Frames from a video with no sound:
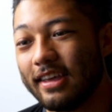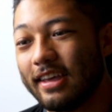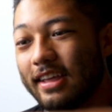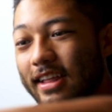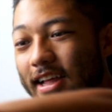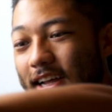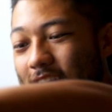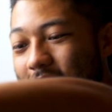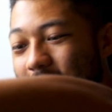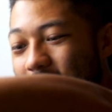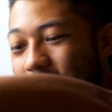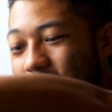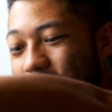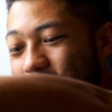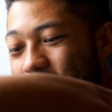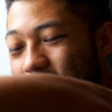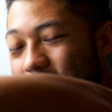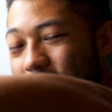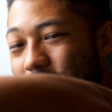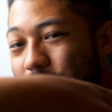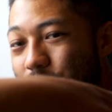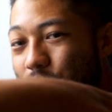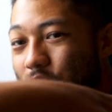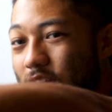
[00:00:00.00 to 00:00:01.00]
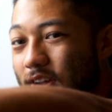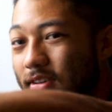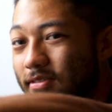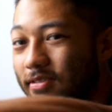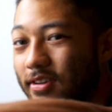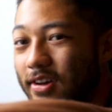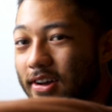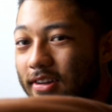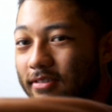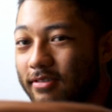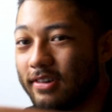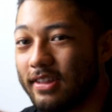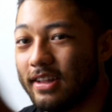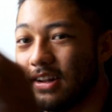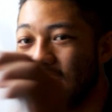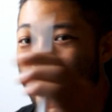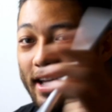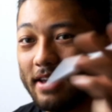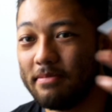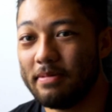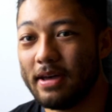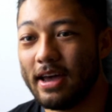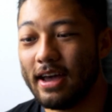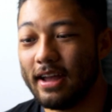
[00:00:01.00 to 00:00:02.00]
Like, TFT is pretty fun with an
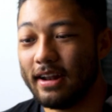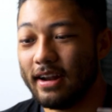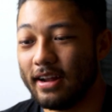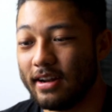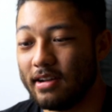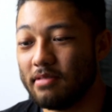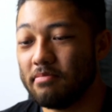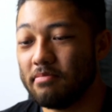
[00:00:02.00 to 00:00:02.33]
iPad and a